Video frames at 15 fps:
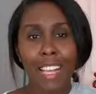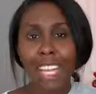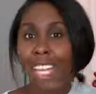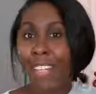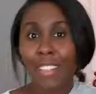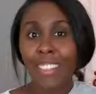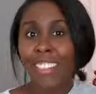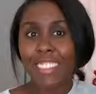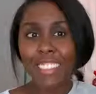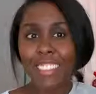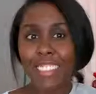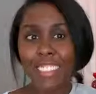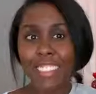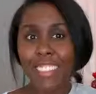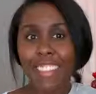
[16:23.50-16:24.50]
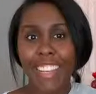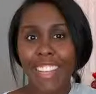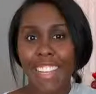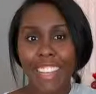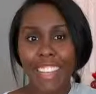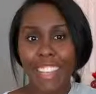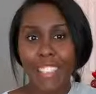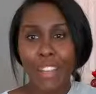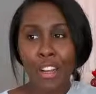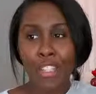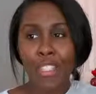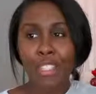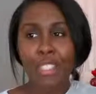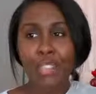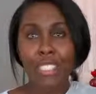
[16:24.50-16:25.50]
England in the
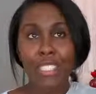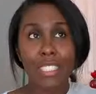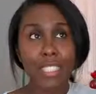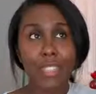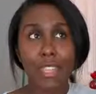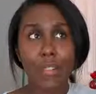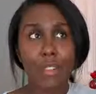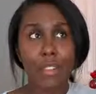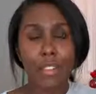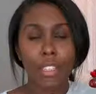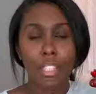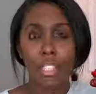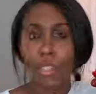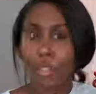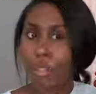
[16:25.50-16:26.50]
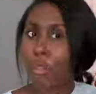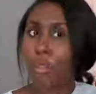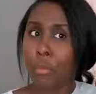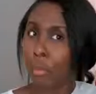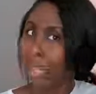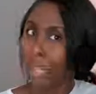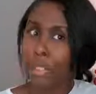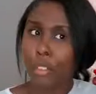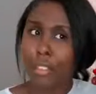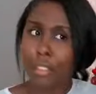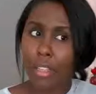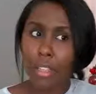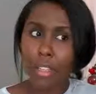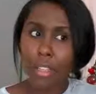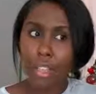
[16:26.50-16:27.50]
1800s. It's definitely different from the
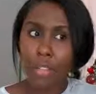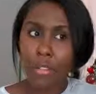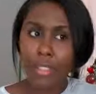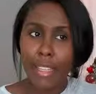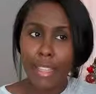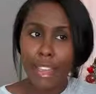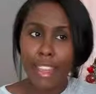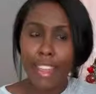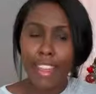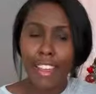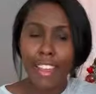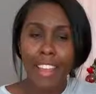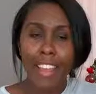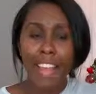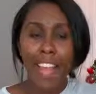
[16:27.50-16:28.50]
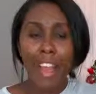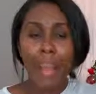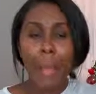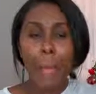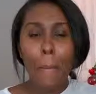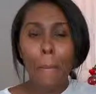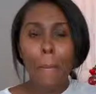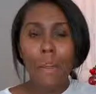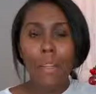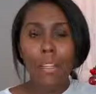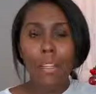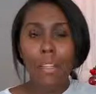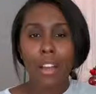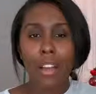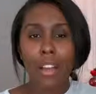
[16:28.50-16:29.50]
England I know today.
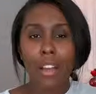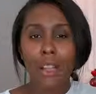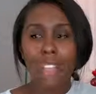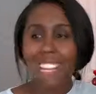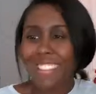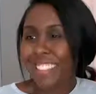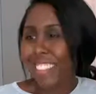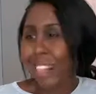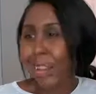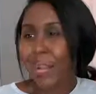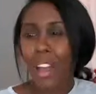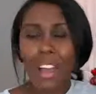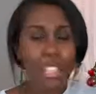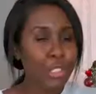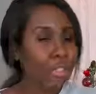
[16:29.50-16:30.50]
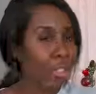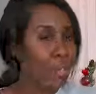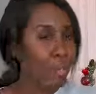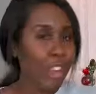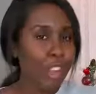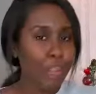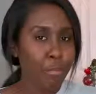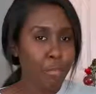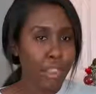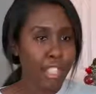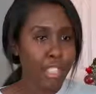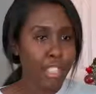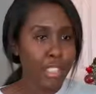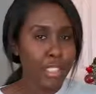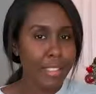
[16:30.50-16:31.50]
But yeah, so I enjoyed Pride and
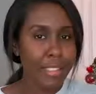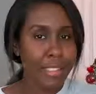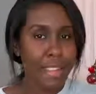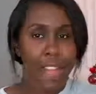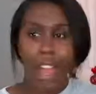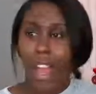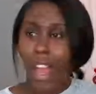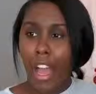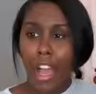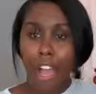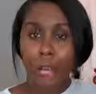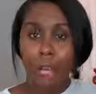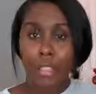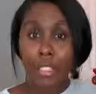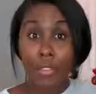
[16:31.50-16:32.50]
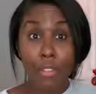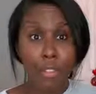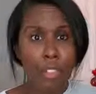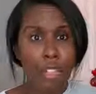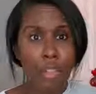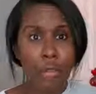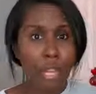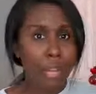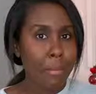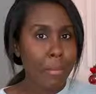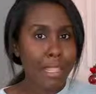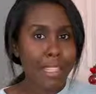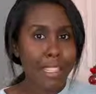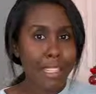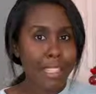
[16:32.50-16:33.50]
Prejudice. I would definitely
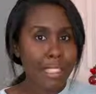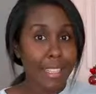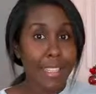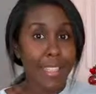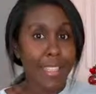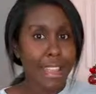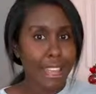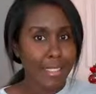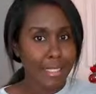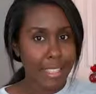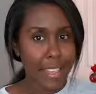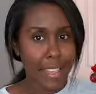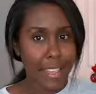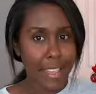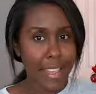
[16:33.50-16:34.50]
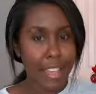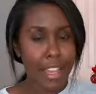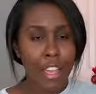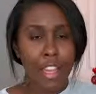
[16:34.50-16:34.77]
recommend it as a classic